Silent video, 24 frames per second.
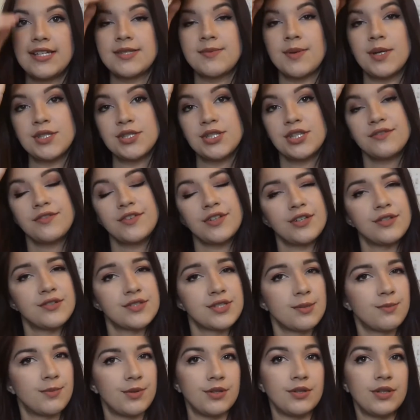especially if you use
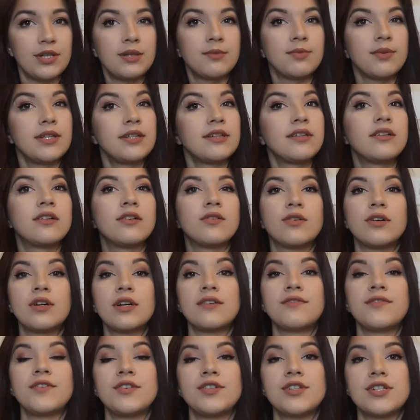a beauty blender or
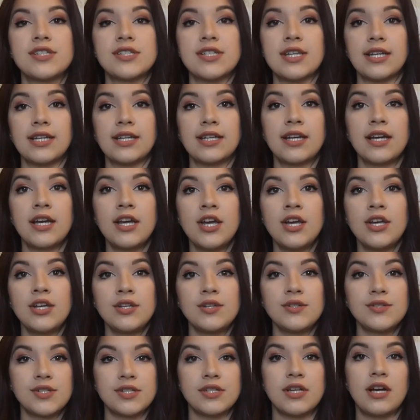if you just like
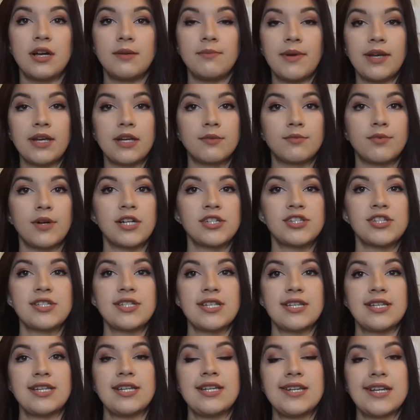use a lot of makeup brushes
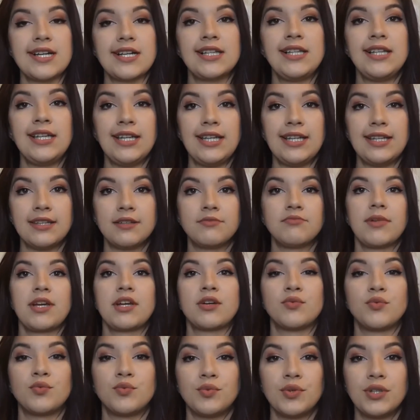and need to clean them
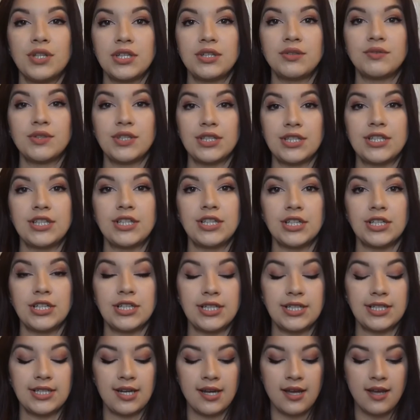like really, really
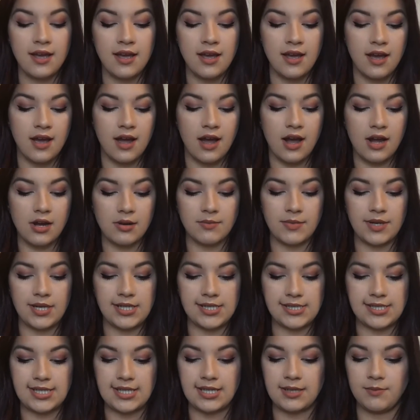good um, and
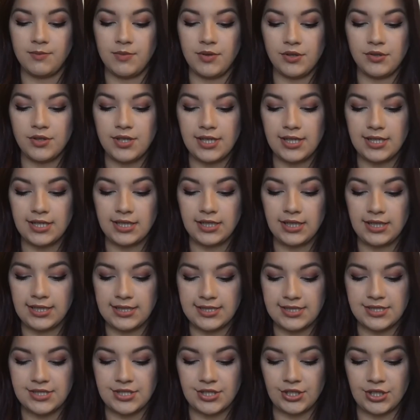is the Beauty
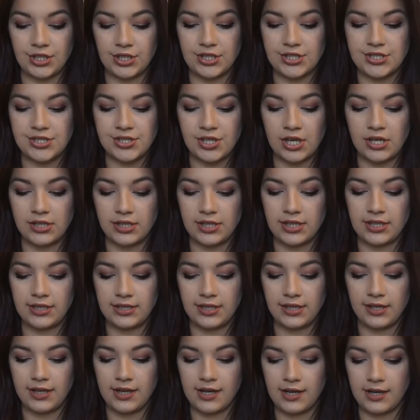Cleanser
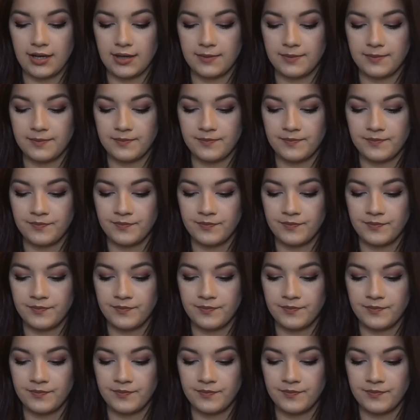Solid, um,